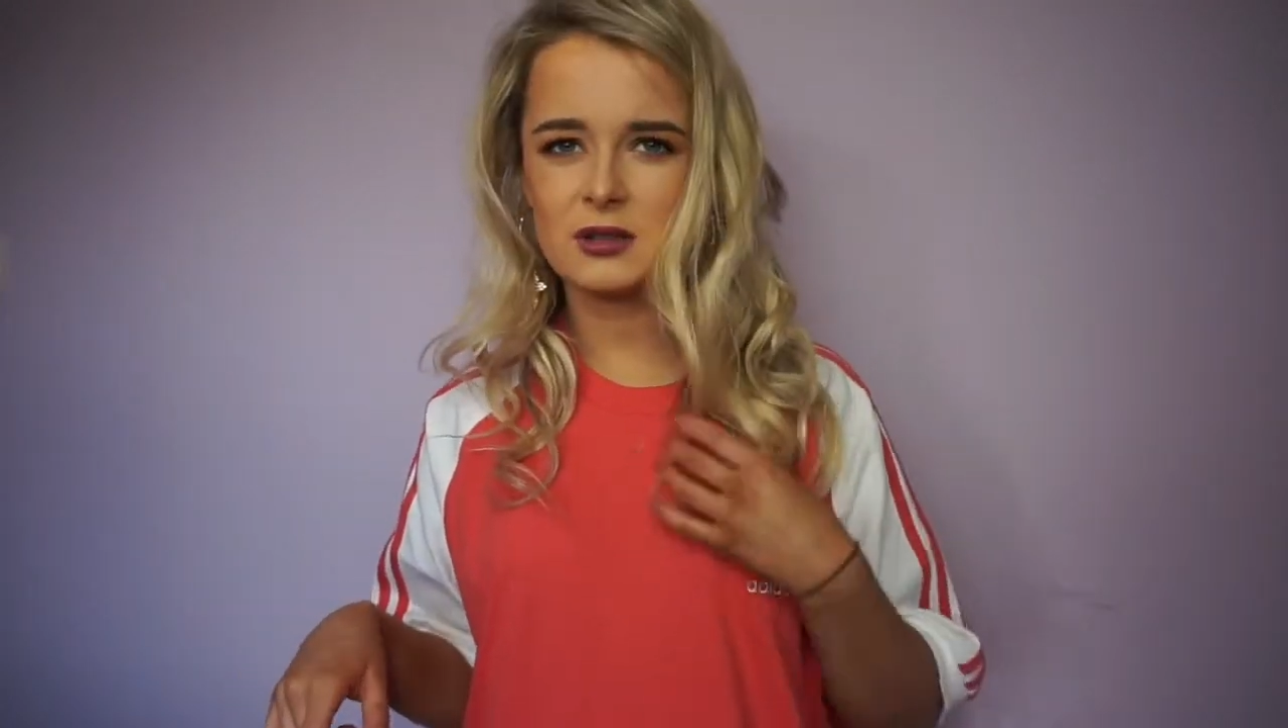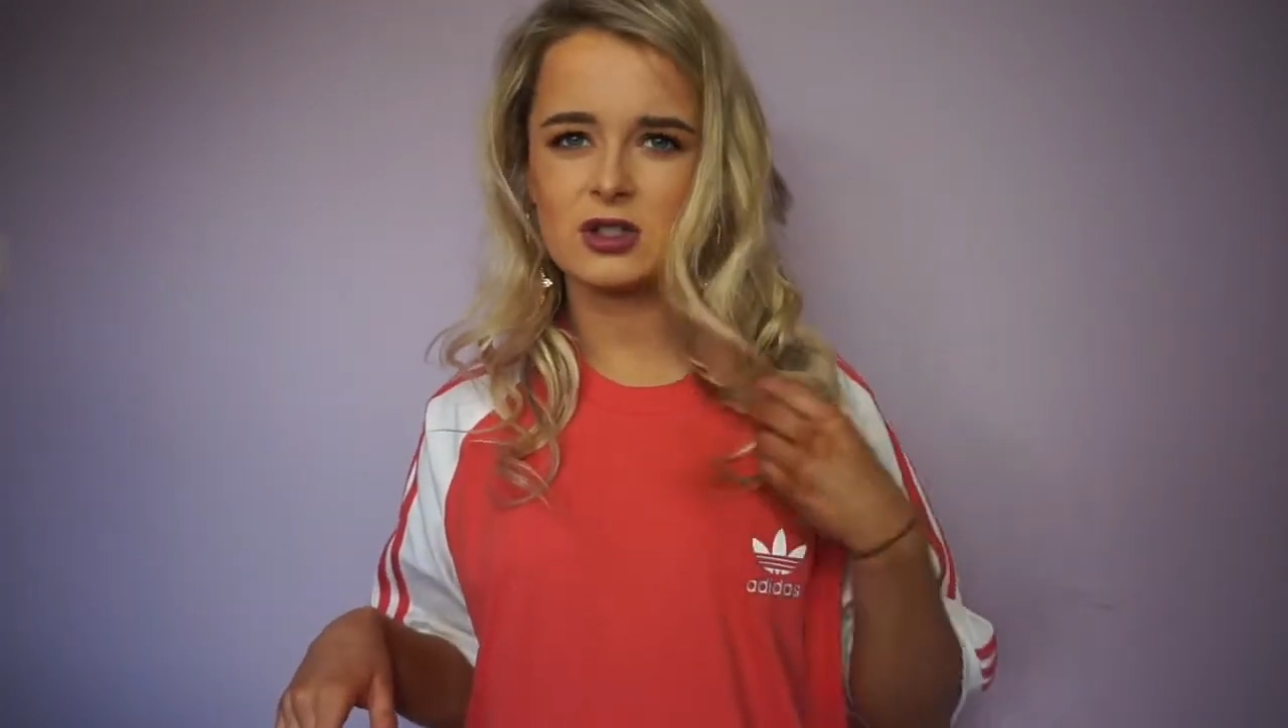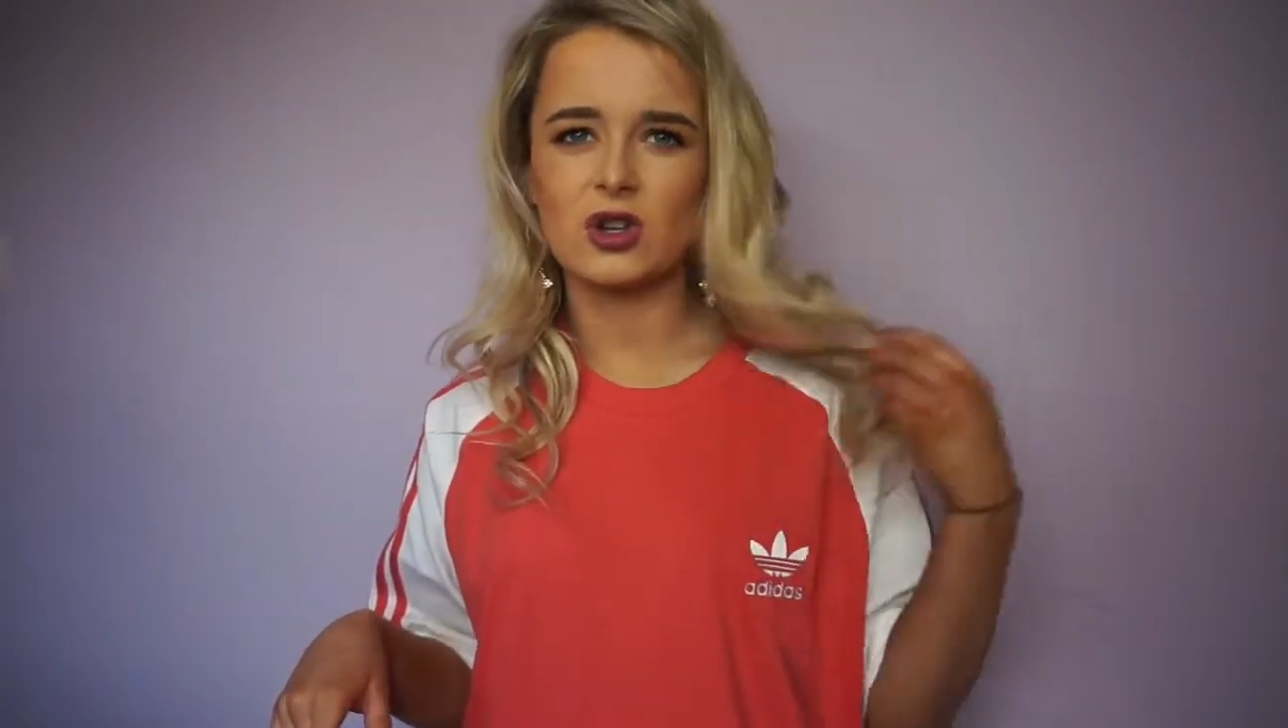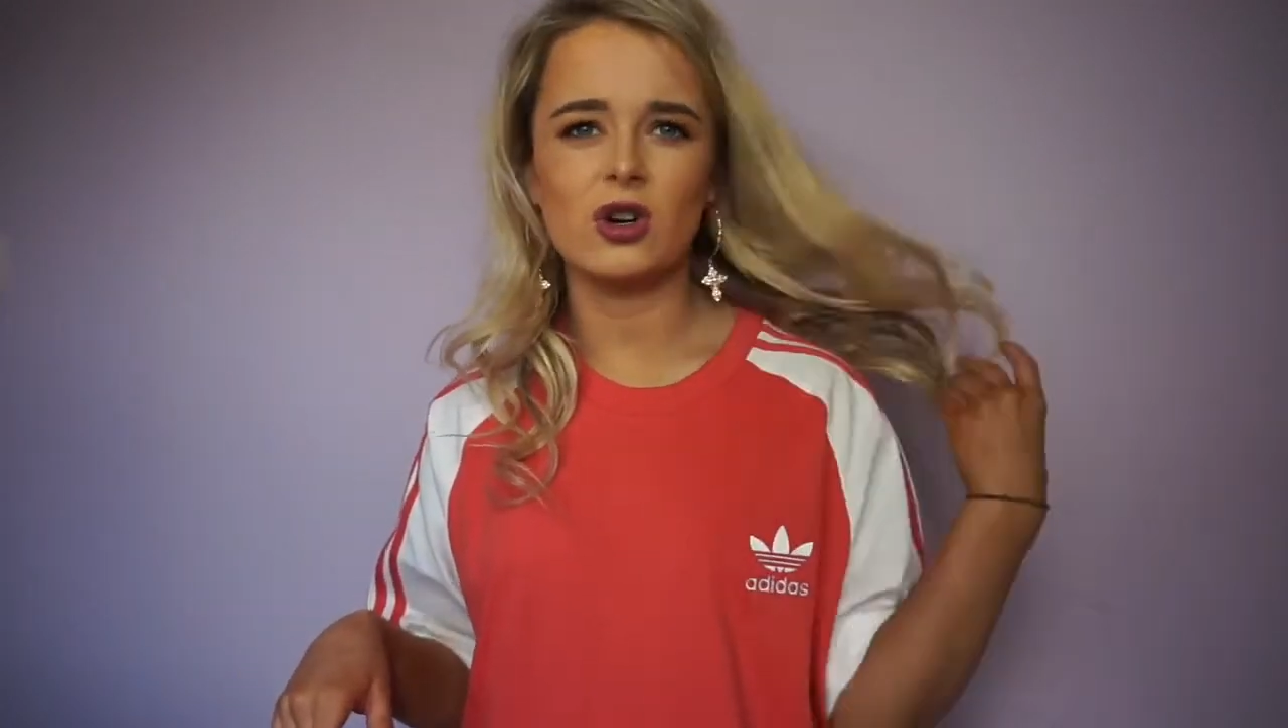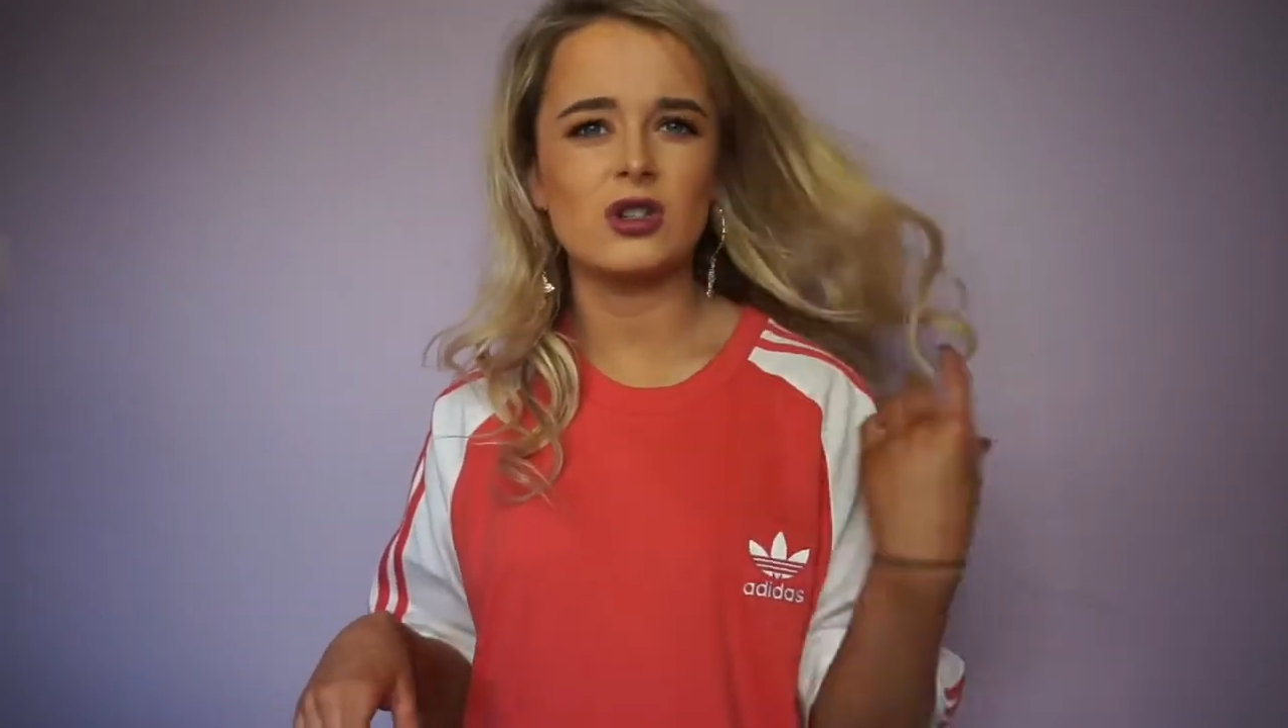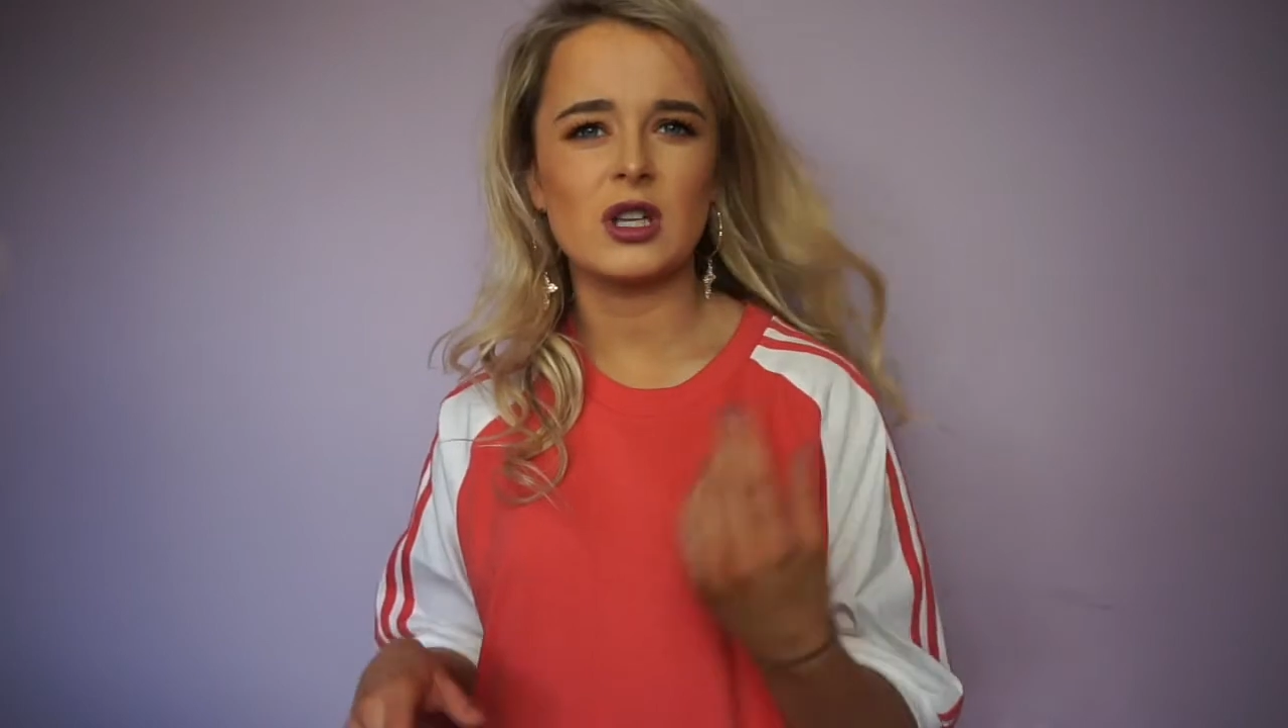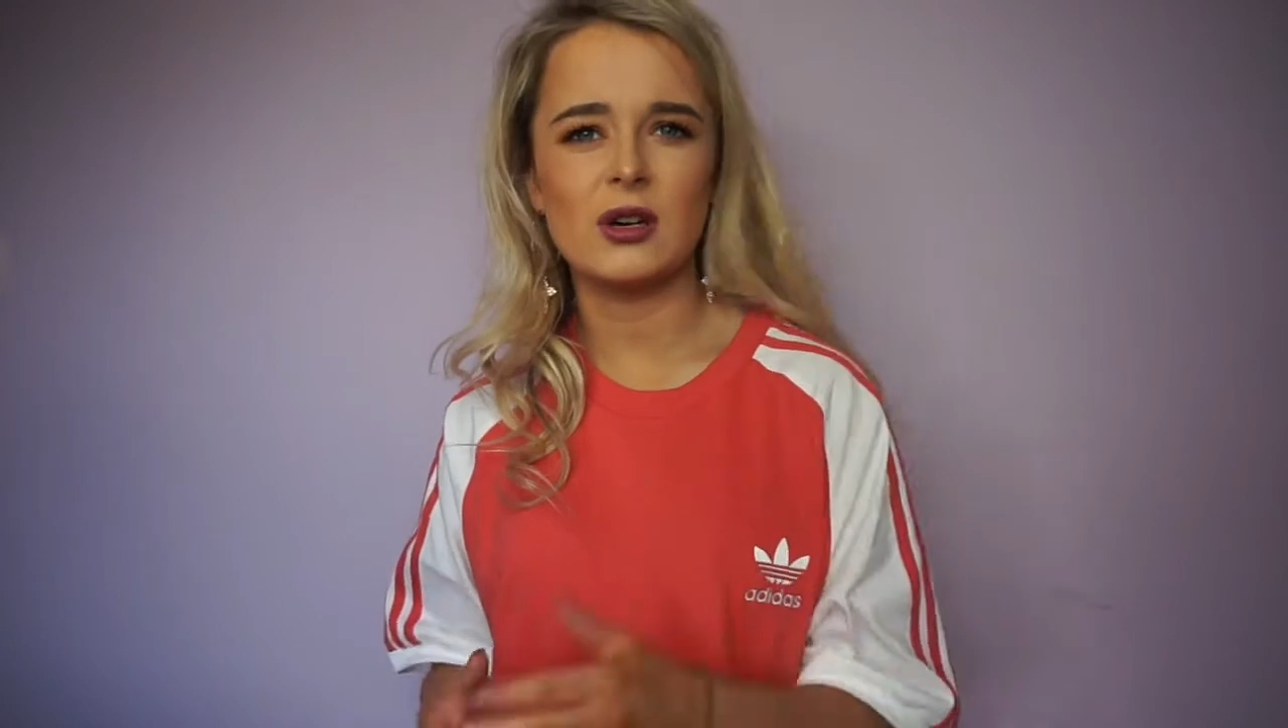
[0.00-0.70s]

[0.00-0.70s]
stock because I